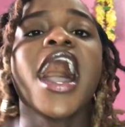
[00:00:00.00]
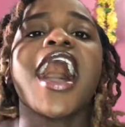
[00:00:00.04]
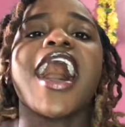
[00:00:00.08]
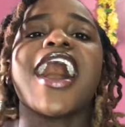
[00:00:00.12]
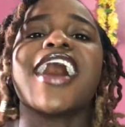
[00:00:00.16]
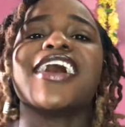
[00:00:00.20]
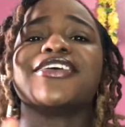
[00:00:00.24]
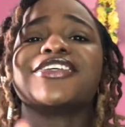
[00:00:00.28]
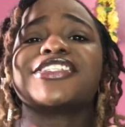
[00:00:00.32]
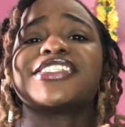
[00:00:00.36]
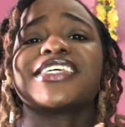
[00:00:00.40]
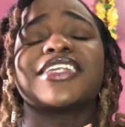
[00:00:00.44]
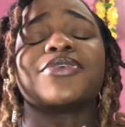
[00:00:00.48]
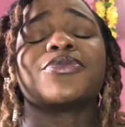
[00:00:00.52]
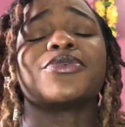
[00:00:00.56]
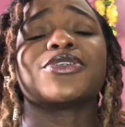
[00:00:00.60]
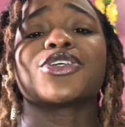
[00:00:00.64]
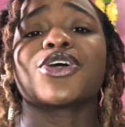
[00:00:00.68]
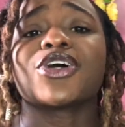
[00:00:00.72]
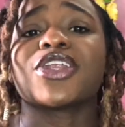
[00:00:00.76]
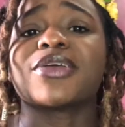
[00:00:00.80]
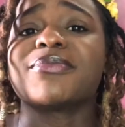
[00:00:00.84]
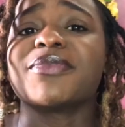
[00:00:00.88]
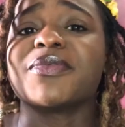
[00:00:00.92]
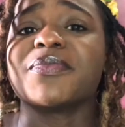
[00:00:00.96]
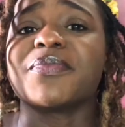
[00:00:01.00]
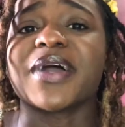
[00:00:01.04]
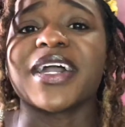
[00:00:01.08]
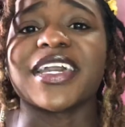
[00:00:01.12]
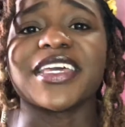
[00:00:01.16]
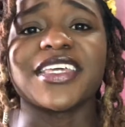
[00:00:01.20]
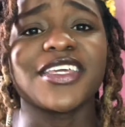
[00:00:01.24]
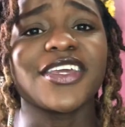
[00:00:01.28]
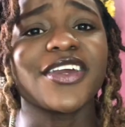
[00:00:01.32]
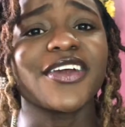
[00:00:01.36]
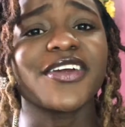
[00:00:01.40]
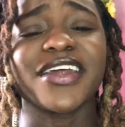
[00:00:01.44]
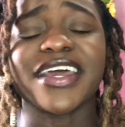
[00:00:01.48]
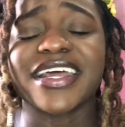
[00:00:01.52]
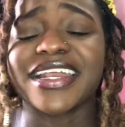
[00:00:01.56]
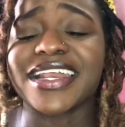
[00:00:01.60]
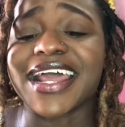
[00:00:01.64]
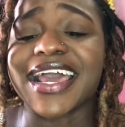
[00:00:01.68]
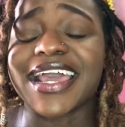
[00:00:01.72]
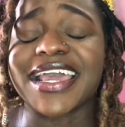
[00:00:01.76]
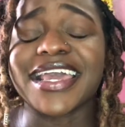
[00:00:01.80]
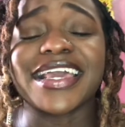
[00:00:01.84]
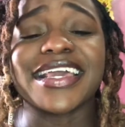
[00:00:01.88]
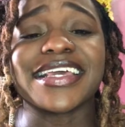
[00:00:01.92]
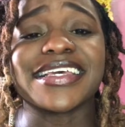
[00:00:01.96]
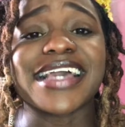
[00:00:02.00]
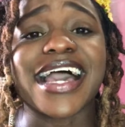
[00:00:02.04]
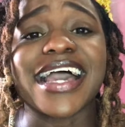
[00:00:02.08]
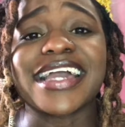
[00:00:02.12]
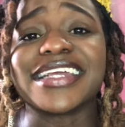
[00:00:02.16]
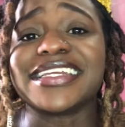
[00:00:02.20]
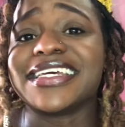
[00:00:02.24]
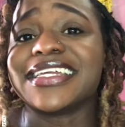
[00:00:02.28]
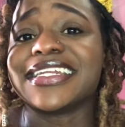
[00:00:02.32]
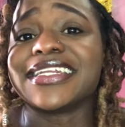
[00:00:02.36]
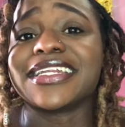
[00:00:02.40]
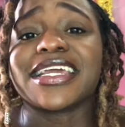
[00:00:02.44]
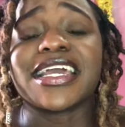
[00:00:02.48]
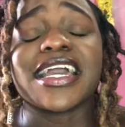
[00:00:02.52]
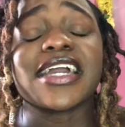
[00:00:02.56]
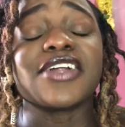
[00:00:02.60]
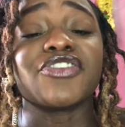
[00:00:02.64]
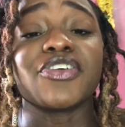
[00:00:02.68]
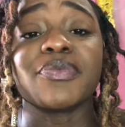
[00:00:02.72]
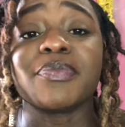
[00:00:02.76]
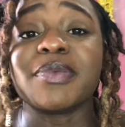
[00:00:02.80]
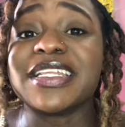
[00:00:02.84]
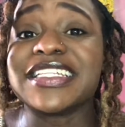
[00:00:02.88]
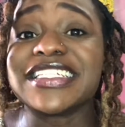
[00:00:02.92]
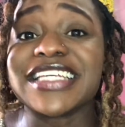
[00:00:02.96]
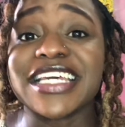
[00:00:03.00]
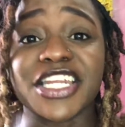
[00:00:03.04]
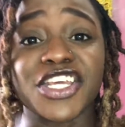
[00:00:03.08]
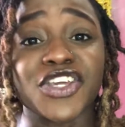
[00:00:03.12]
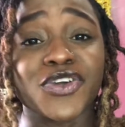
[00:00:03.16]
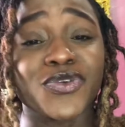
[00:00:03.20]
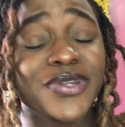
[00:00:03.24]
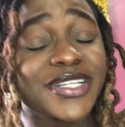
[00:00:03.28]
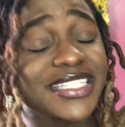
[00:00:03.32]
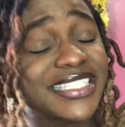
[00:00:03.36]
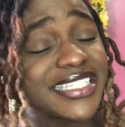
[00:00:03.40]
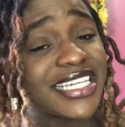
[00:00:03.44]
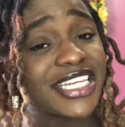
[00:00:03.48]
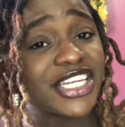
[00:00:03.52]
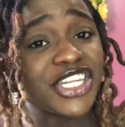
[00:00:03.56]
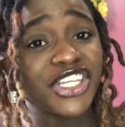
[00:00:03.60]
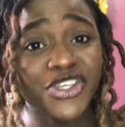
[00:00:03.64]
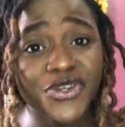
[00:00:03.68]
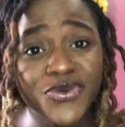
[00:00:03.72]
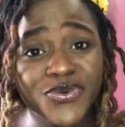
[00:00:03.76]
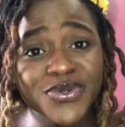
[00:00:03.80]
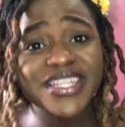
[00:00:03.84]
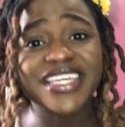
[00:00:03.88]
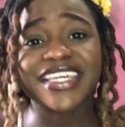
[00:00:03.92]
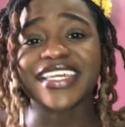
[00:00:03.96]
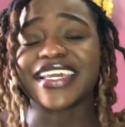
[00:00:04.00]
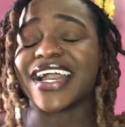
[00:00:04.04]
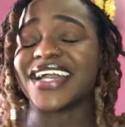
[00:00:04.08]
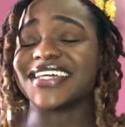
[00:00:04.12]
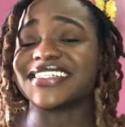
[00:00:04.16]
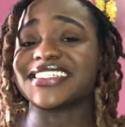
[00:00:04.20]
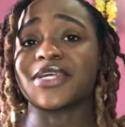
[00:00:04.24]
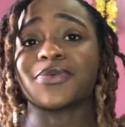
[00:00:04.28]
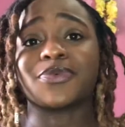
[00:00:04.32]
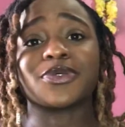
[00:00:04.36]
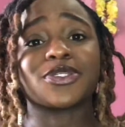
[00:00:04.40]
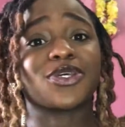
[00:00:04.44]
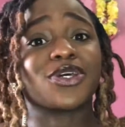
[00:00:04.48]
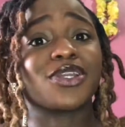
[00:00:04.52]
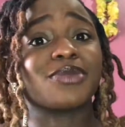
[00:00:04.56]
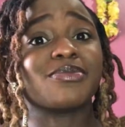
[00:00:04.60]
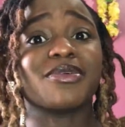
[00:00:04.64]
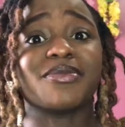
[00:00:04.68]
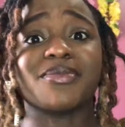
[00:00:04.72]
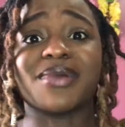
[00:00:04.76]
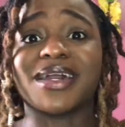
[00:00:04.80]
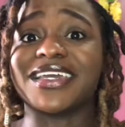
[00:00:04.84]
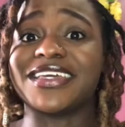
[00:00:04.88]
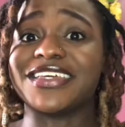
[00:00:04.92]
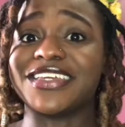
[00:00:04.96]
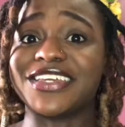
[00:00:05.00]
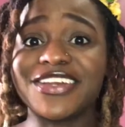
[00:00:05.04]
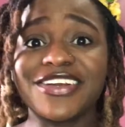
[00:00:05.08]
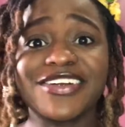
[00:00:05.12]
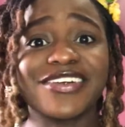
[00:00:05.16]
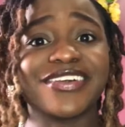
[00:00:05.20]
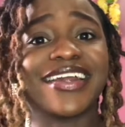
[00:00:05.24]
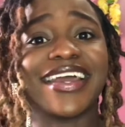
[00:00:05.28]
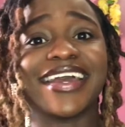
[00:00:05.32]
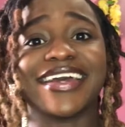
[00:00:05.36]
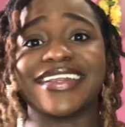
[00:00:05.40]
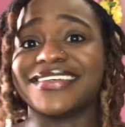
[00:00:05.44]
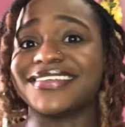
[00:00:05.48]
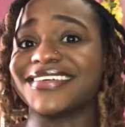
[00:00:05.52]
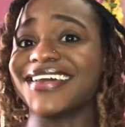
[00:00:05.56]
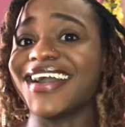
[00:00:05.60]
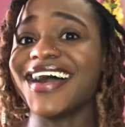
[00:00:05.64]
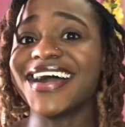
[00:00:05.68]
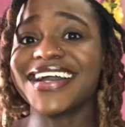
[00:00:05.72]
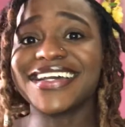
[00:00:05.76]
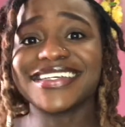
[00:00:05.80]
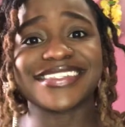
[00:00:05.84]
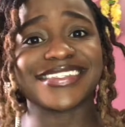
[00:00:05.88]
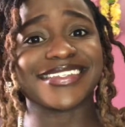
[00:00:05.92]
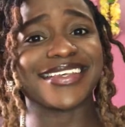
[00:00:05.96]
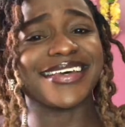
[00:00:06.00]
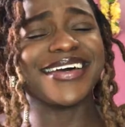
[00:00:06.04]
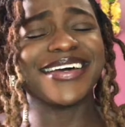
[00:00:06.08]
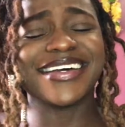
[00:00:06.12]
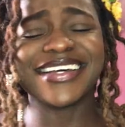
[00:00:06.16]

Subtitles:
I said it was going to be my year, and I didn't repeat any units in uni. I said it was going to be my year, and guys...